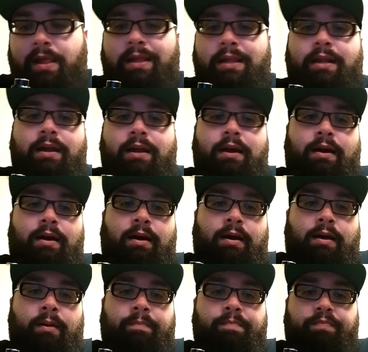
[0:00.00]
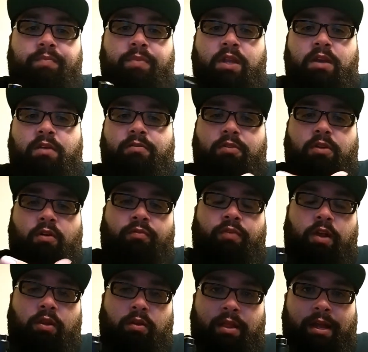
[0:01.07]
Go follow
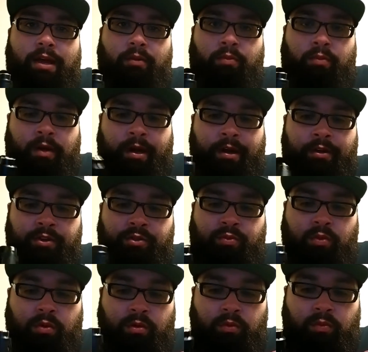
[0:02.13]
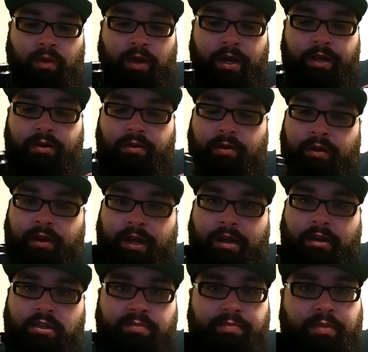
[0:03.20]
CLOUDRIDERZ Worldwide, who are now
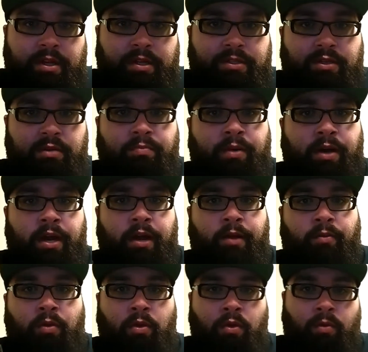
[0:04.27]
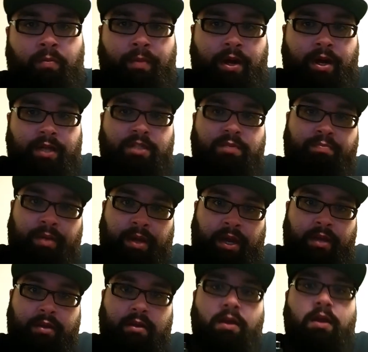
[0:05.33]
sponsored by Rogue Mods. Bet
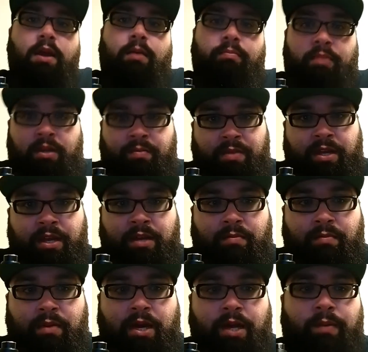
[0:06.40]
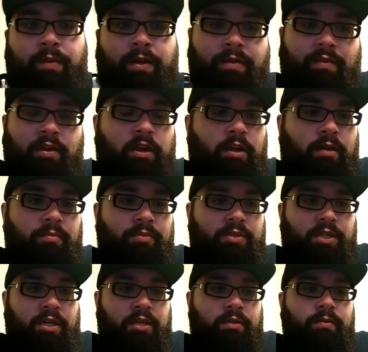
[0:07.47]
I'm gonna be getting mine whenever it comes
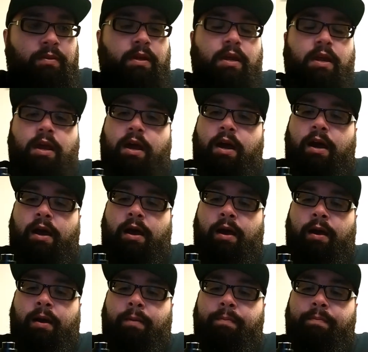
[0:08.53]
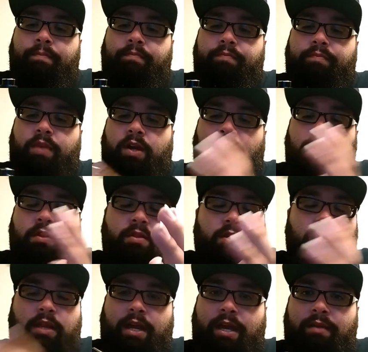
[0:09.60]
in. Other than
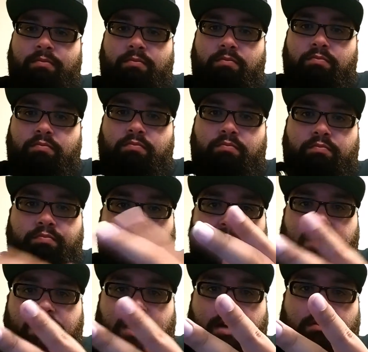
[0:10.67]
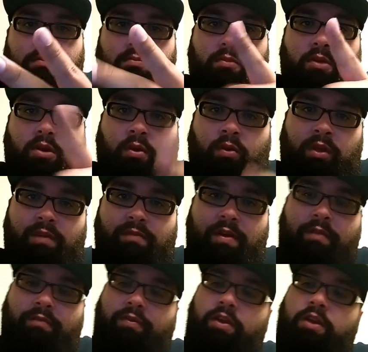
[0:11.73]
that, peace out. Only vape
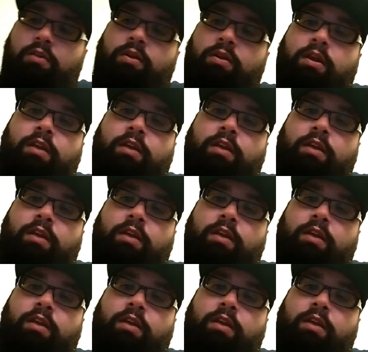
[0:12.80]
for you, and I'll give you a